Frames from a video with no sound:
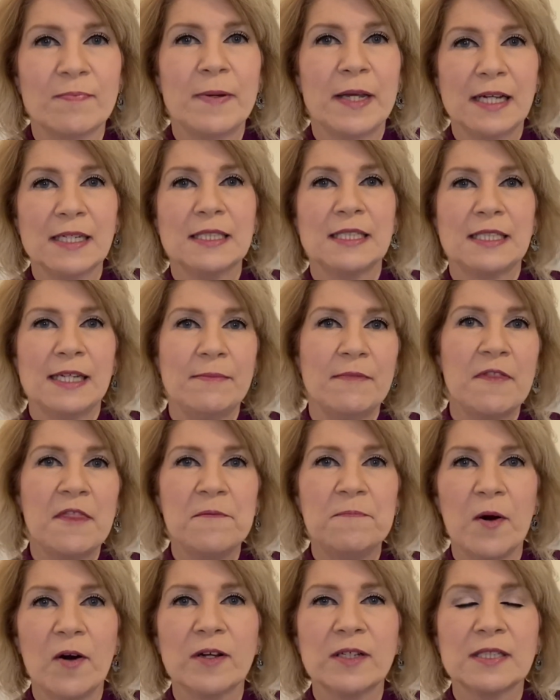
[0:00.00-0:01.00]
because some of the
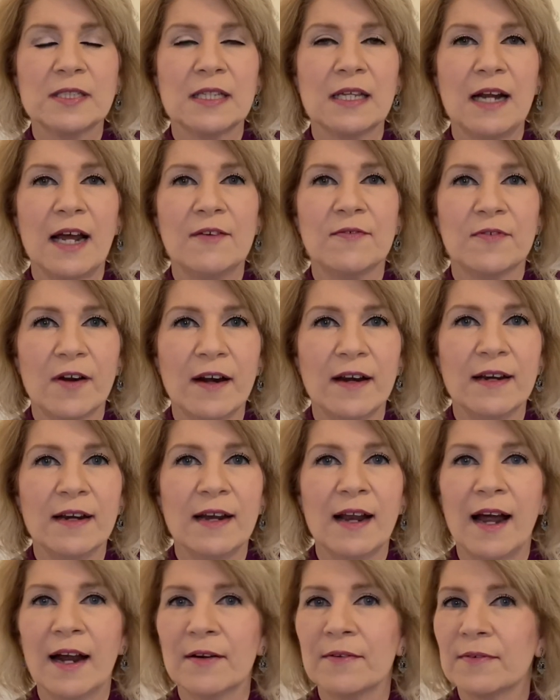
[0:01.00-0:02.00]
books that I've
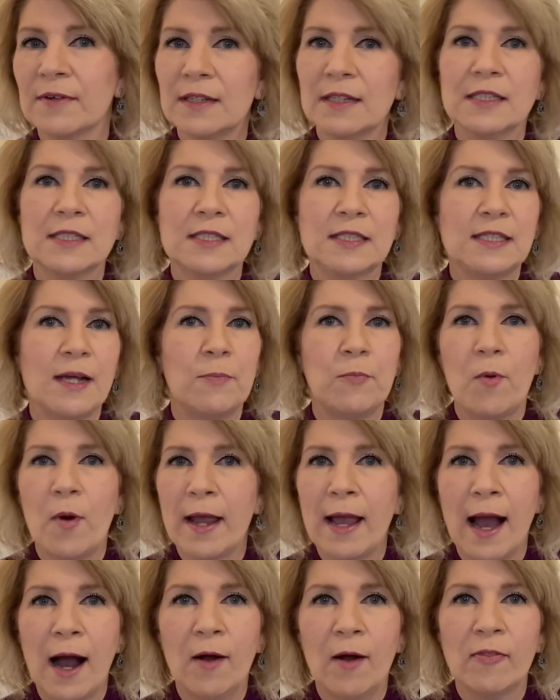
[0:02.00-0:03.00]
written, I really step
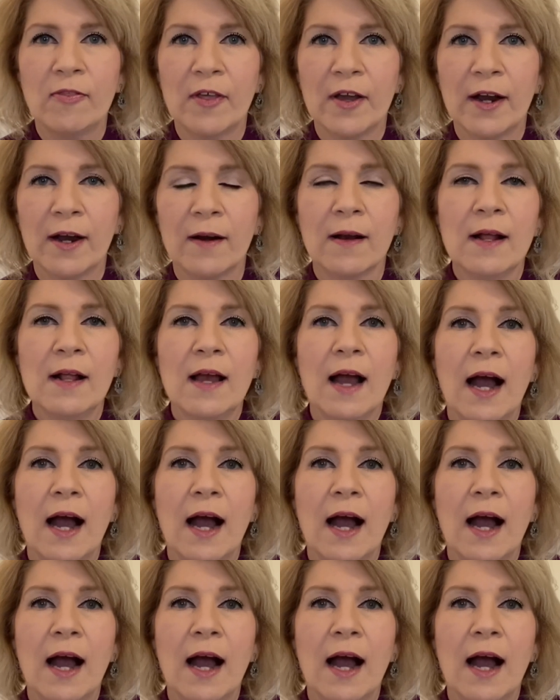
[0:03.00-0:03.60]
way out there.